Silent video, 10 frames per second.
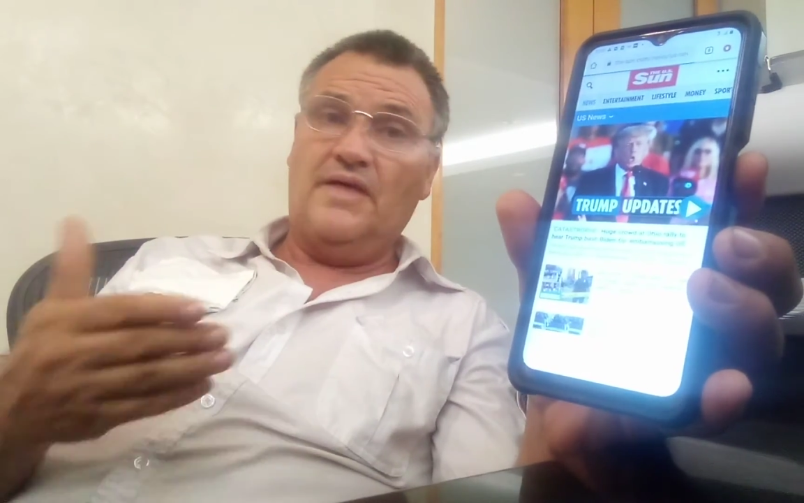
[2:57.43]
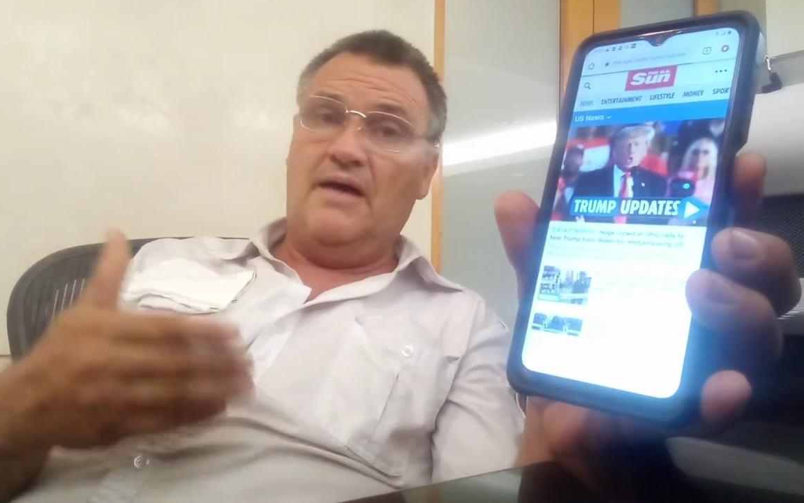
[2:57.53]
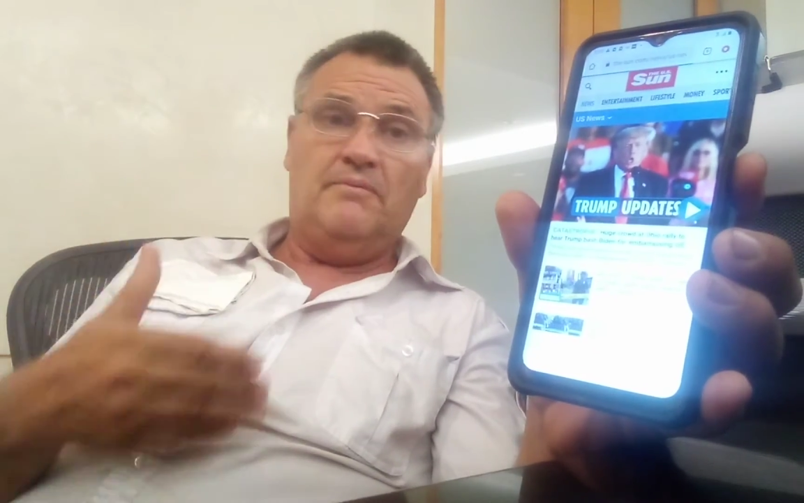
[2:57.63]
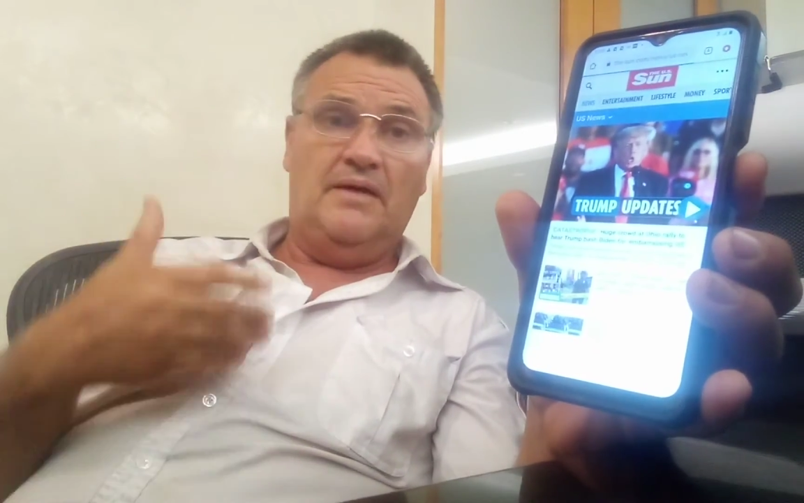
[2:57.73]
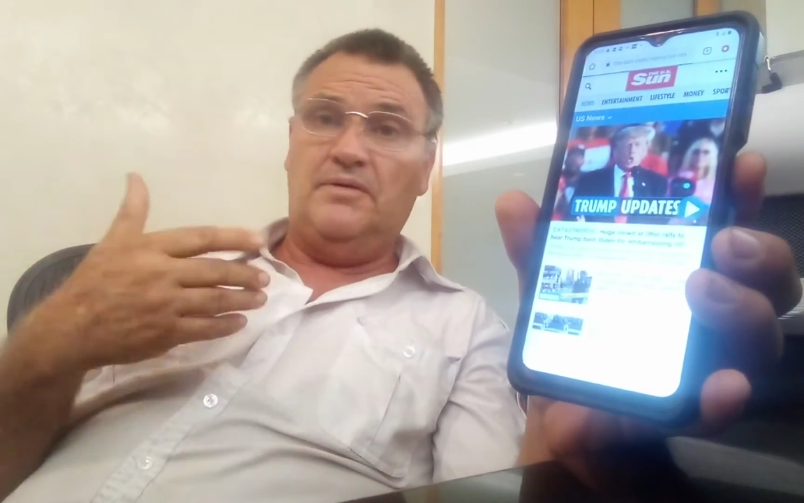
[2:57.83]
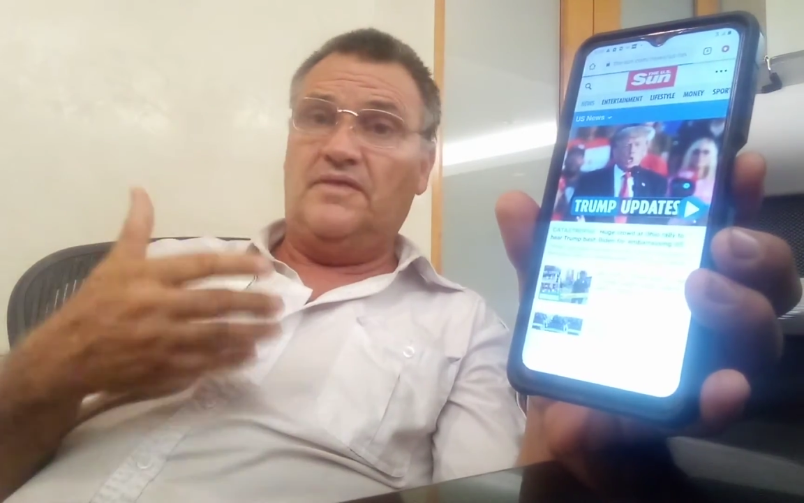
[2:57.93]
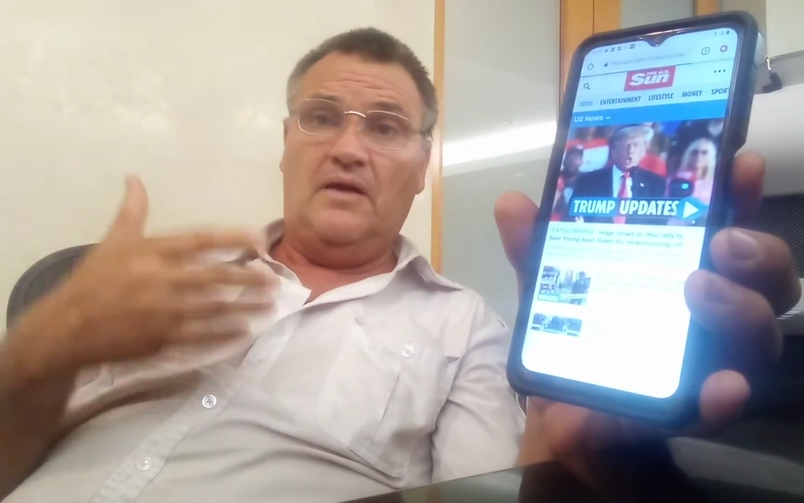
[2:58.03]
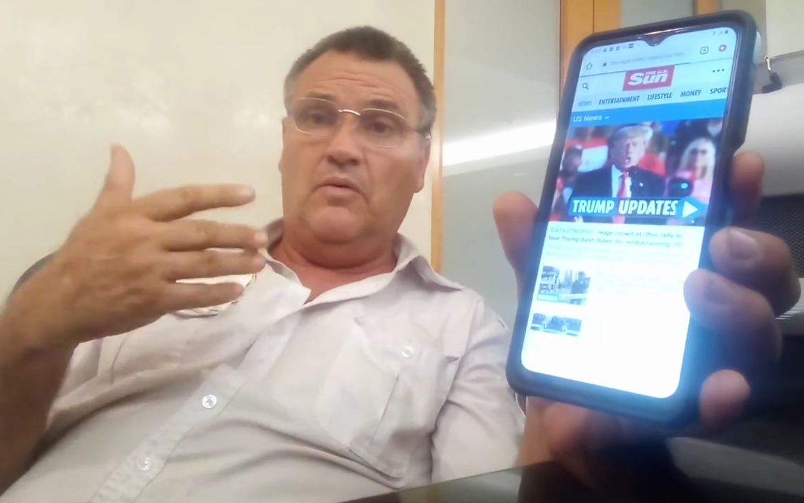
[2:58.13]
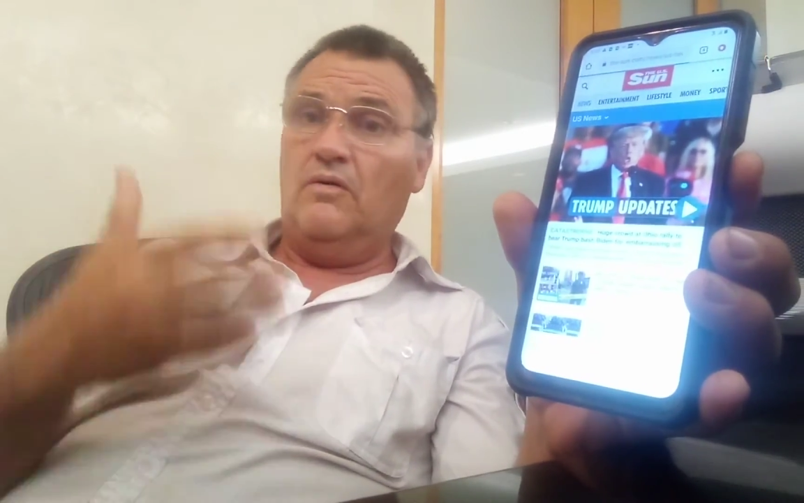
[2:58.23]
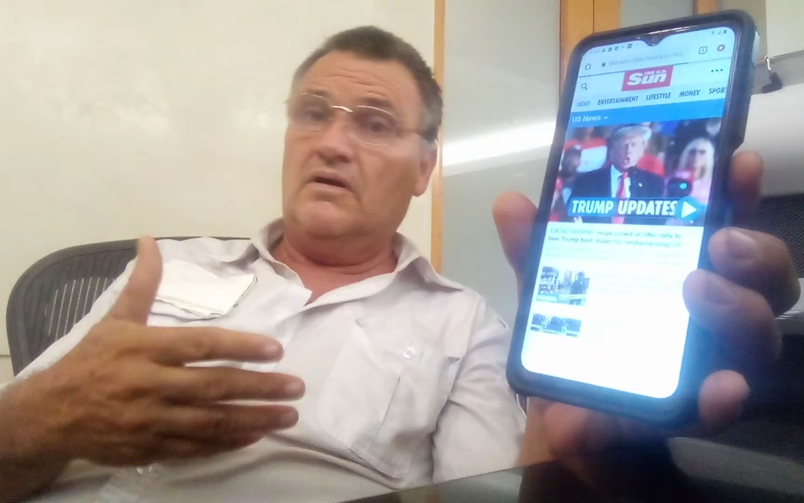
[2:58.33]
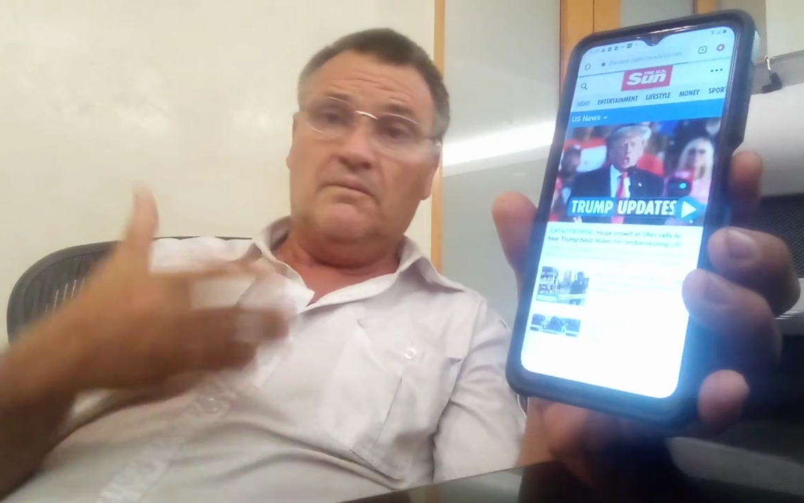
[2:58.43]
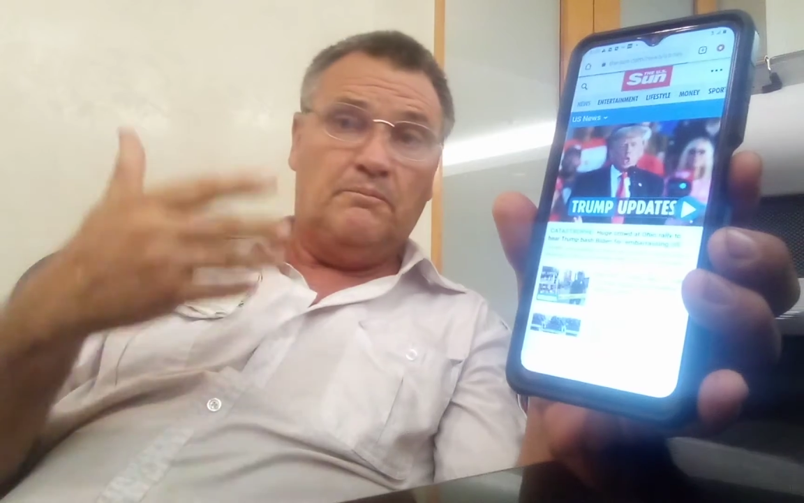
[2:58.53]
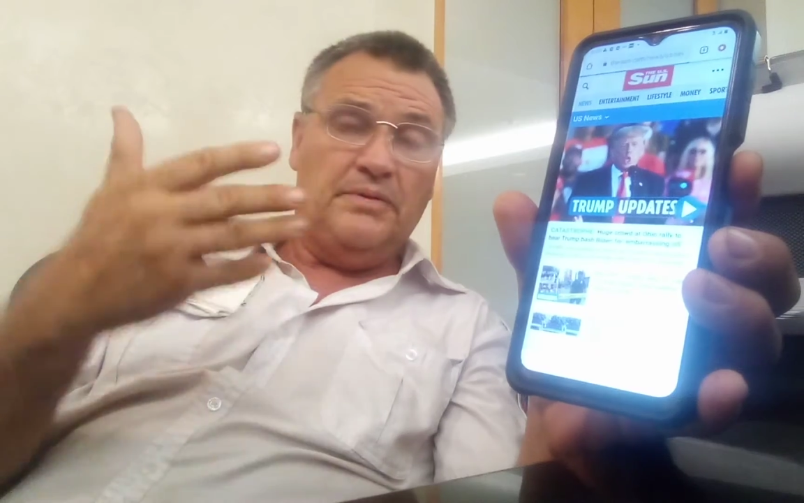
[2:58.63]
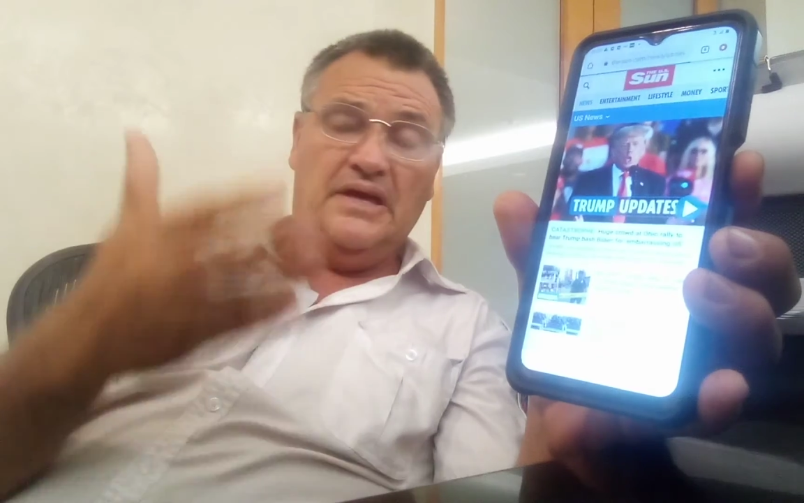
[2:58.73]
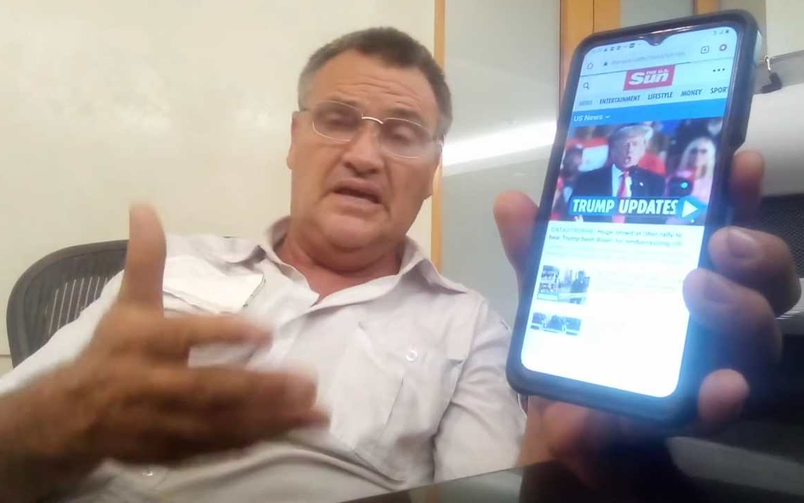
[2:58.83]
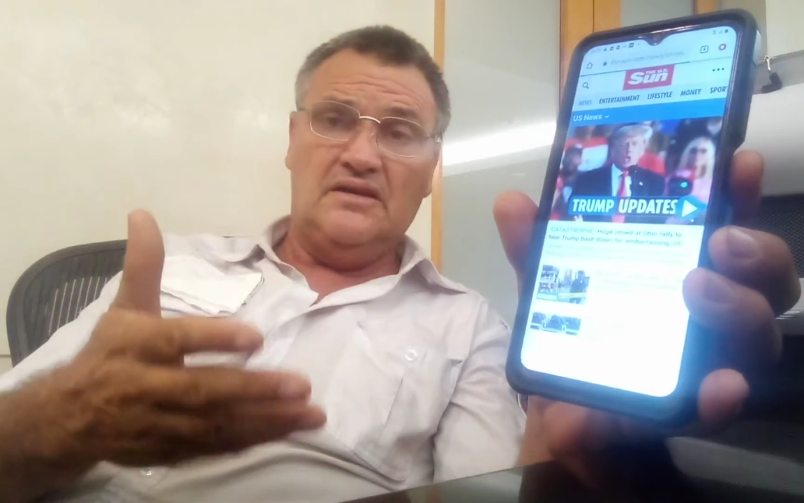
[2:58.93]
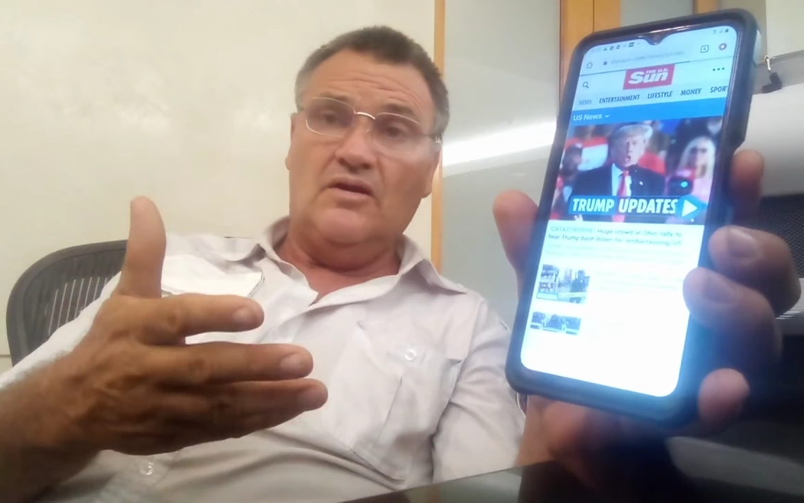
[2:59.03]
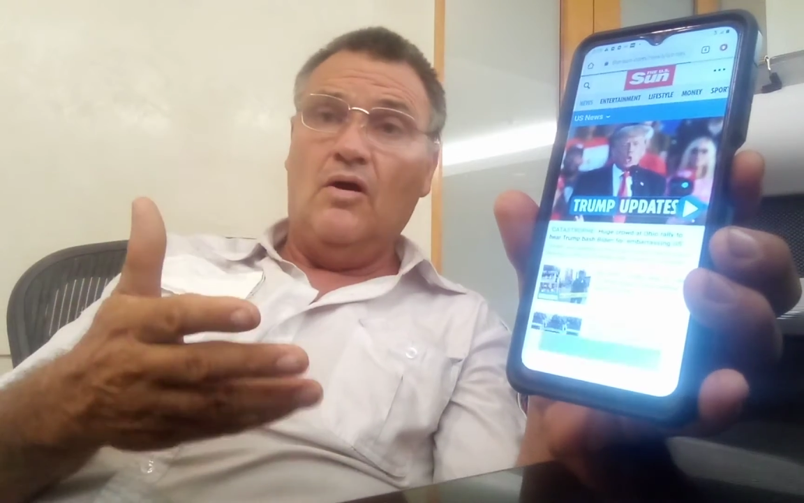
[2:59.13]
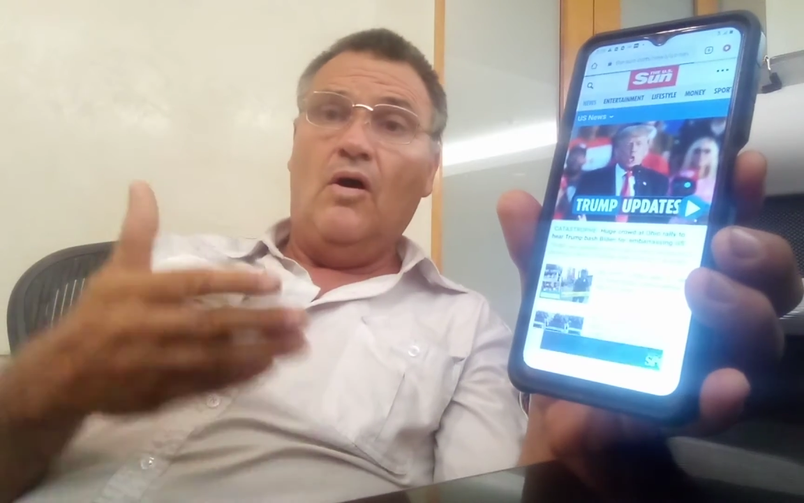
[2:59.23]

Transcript: that maybe they won't compete